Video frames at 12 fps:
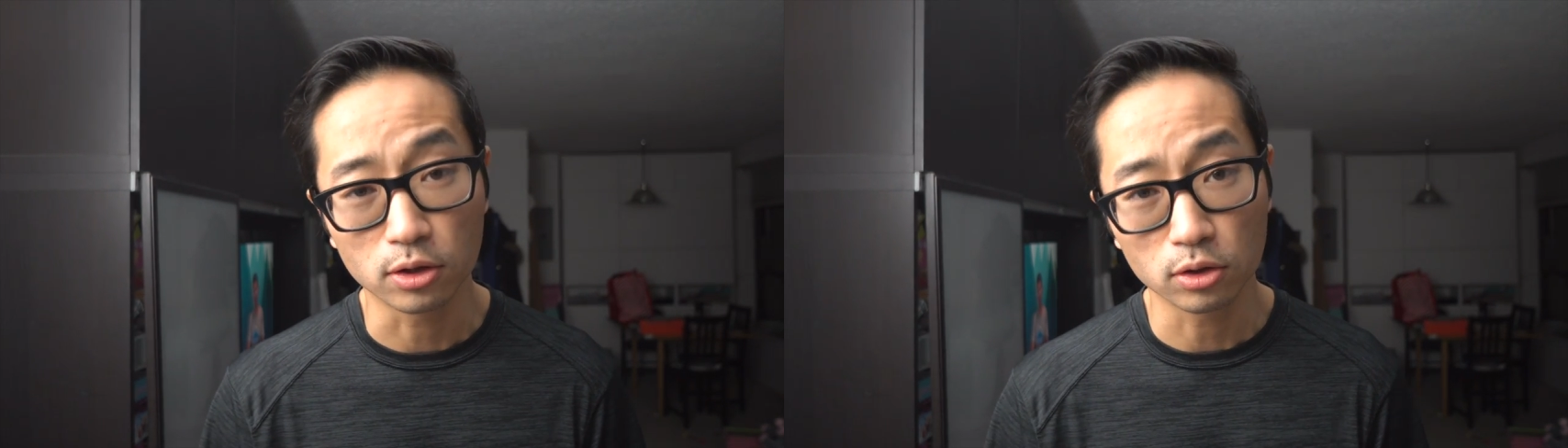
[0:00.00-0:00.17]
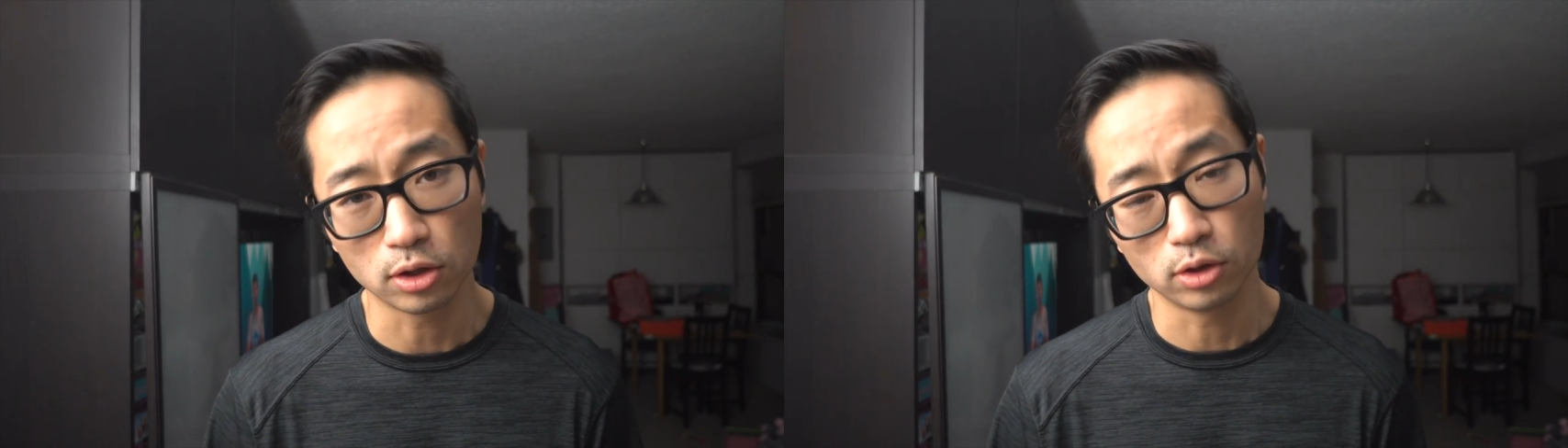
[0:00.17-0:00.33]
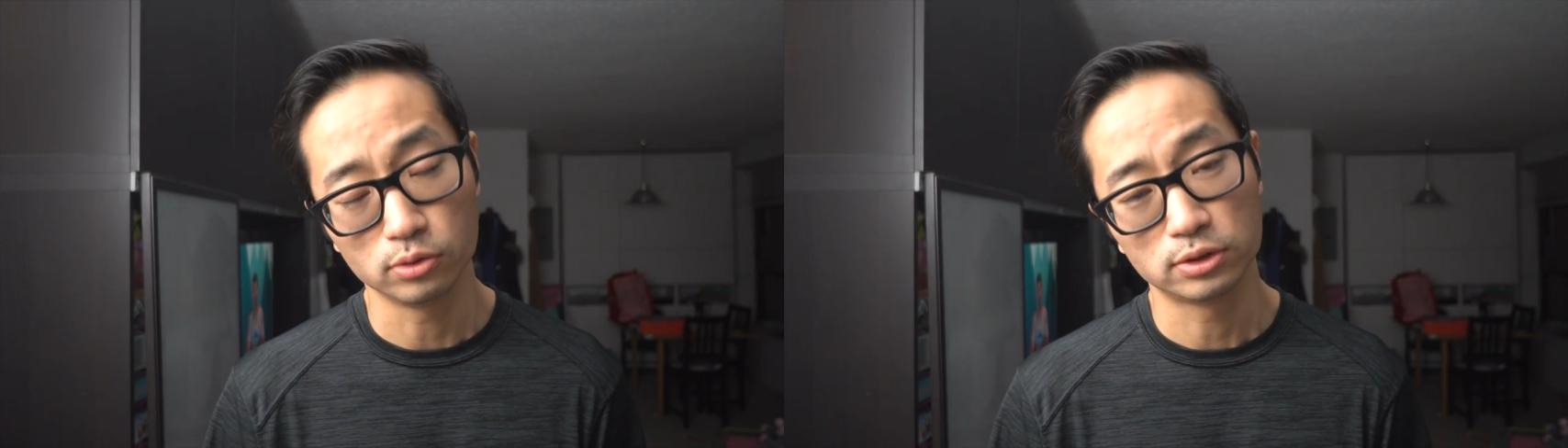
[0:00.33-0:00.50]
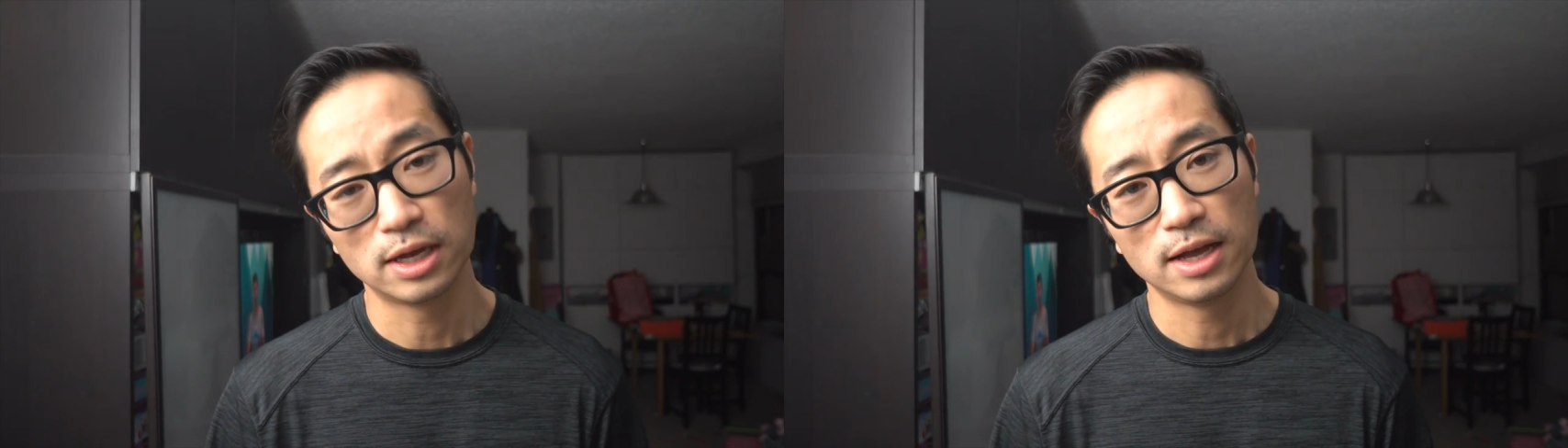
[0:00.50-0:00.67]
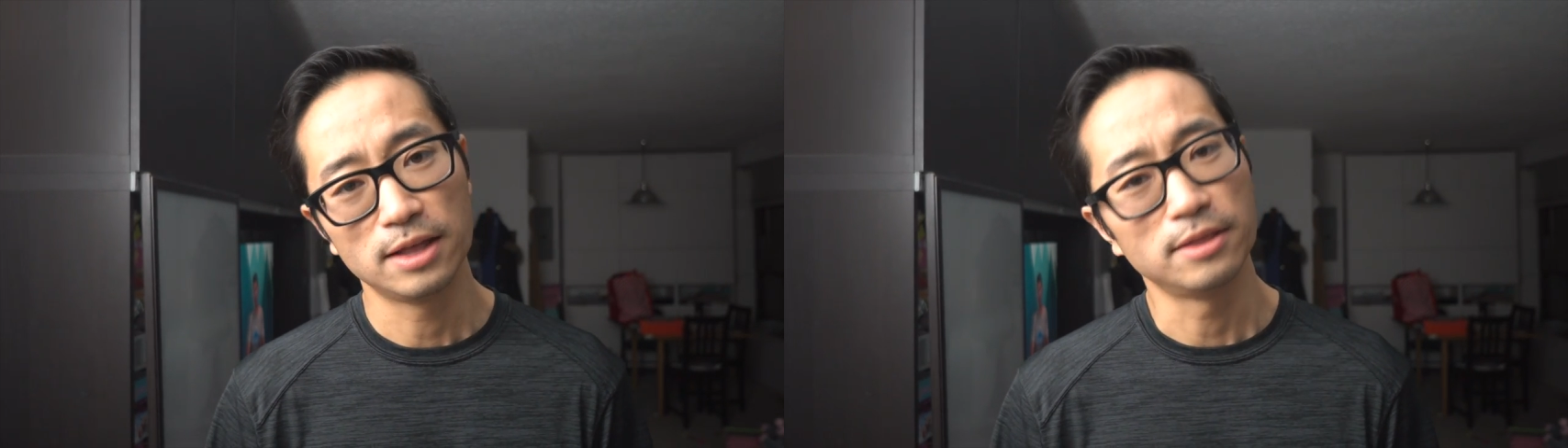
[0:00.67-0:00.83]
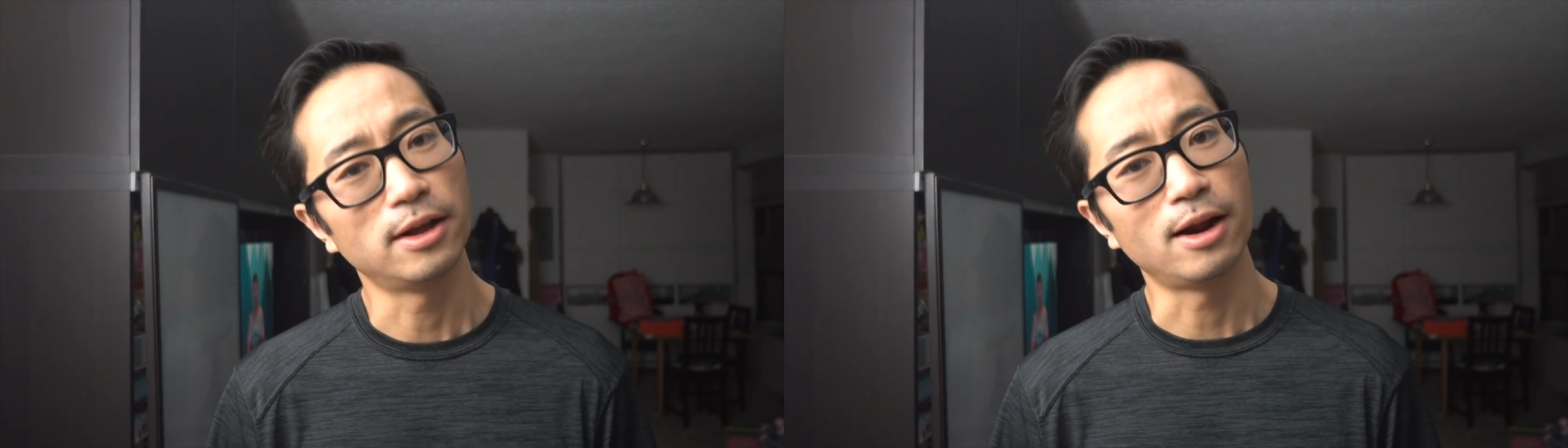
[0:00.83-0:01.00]
clothes
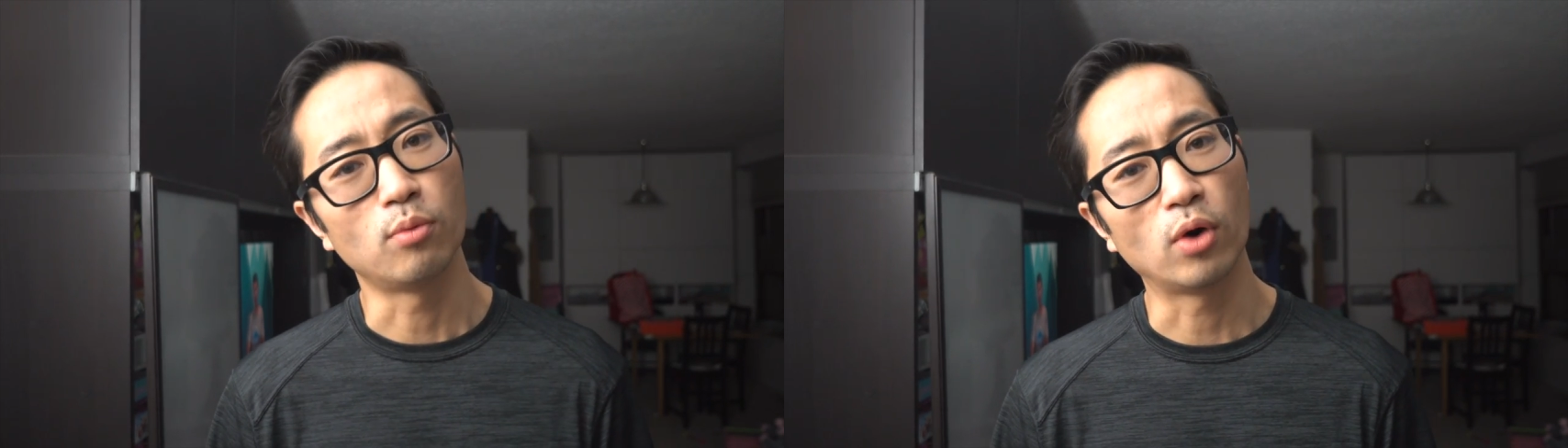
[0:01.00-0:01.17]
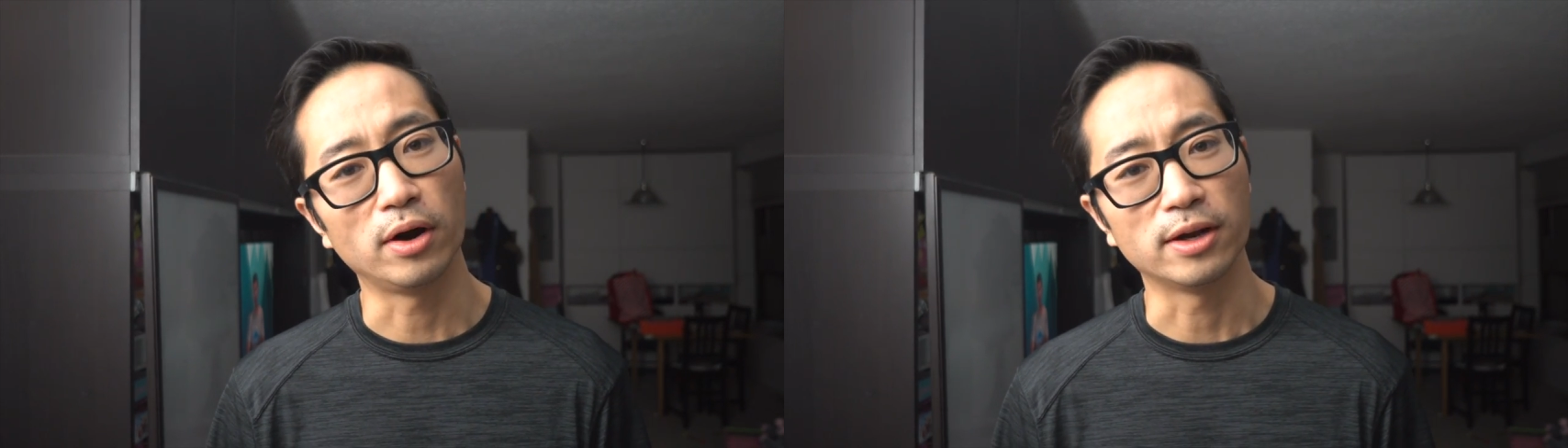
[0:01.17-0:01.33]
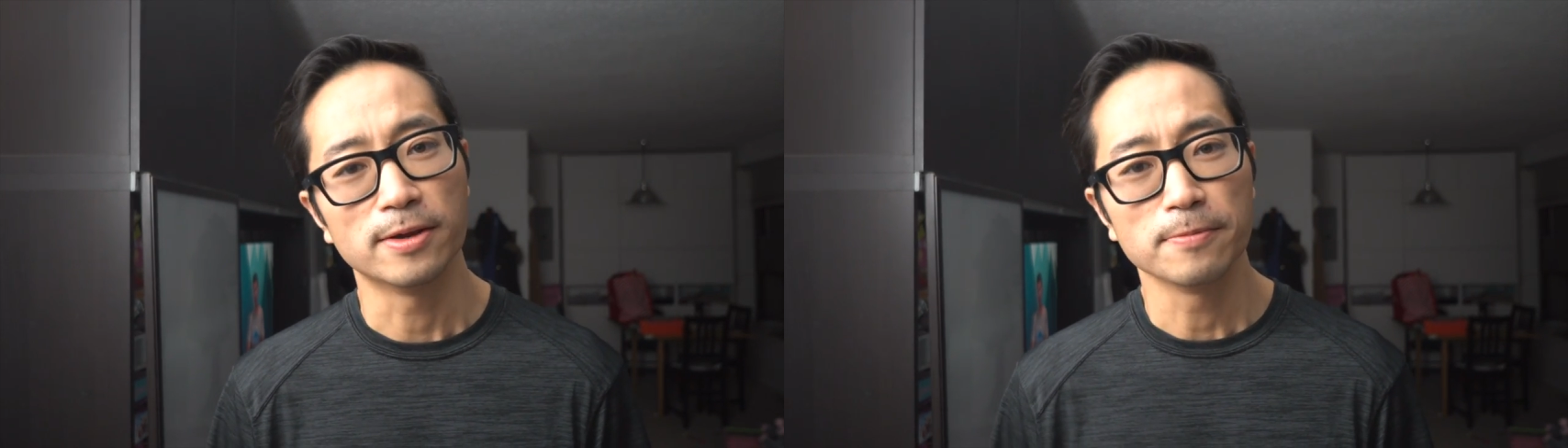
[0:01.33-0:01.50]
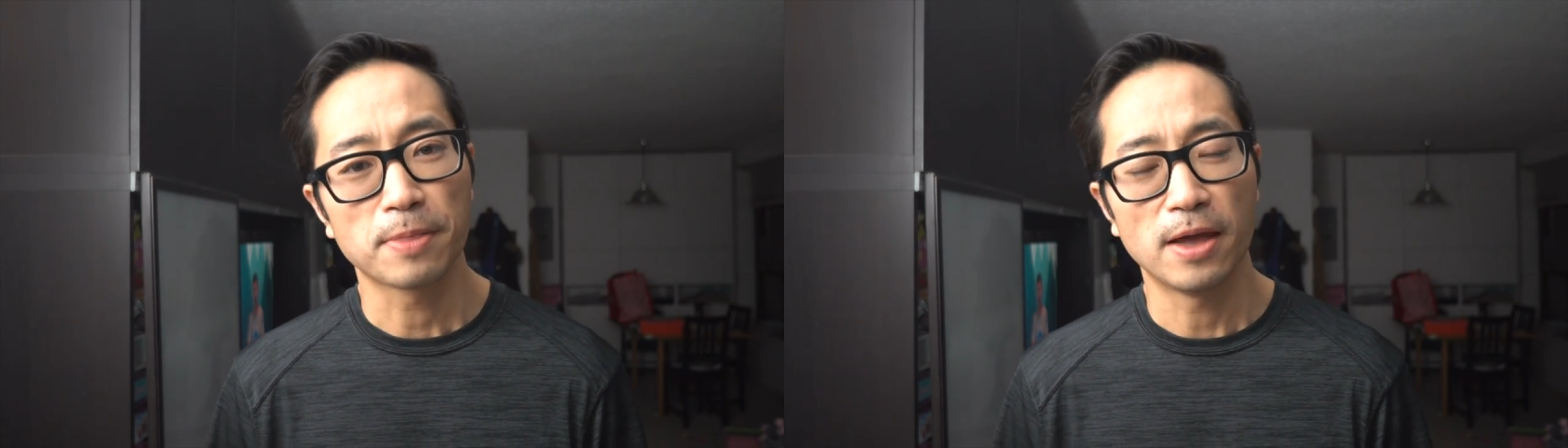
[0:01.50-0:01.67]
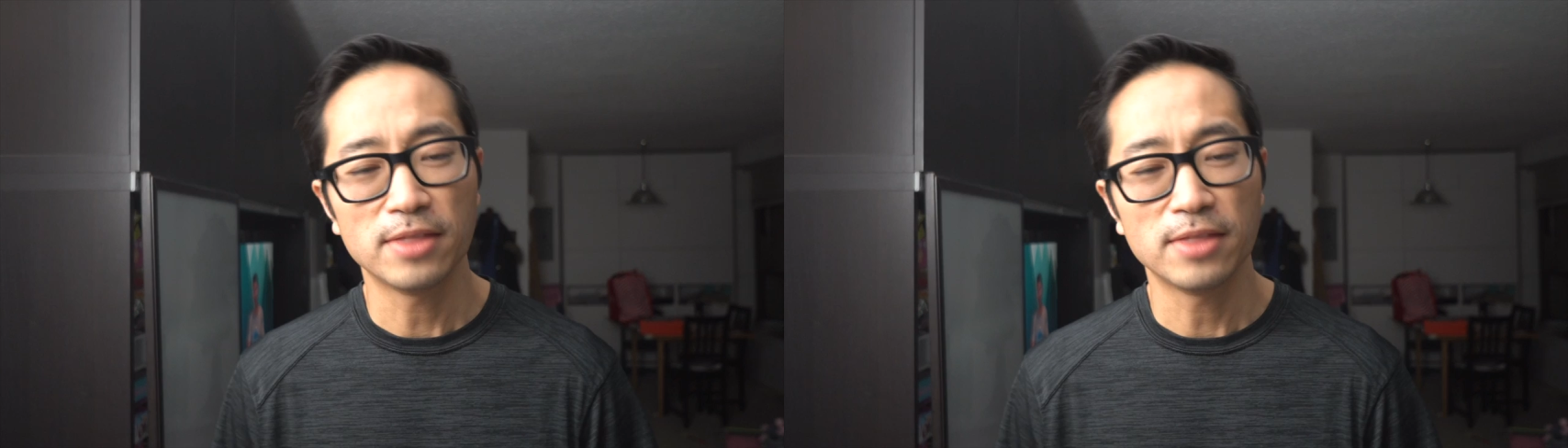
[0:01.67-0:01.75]
that I'm wearing.